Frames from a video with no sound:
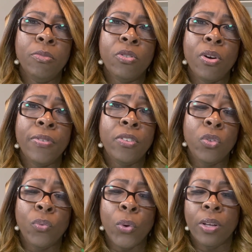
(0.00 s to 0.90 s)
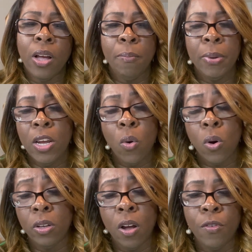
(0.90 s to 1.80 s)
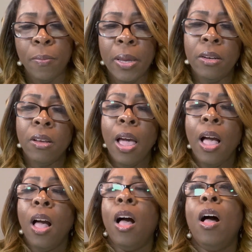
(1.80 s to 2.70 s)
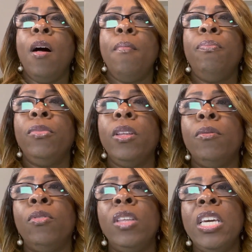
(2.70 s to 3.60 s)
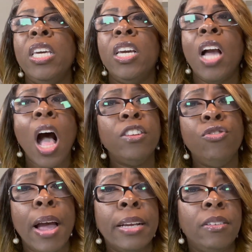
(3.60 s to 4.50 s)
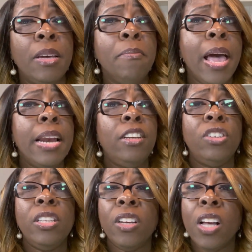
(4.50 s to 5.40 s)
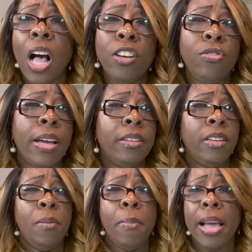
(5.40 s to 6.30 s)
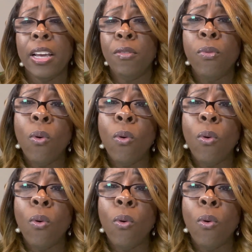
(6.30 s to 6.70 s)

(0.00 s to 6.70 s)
services for the company or the government. The contracting, managing the contracting, the back and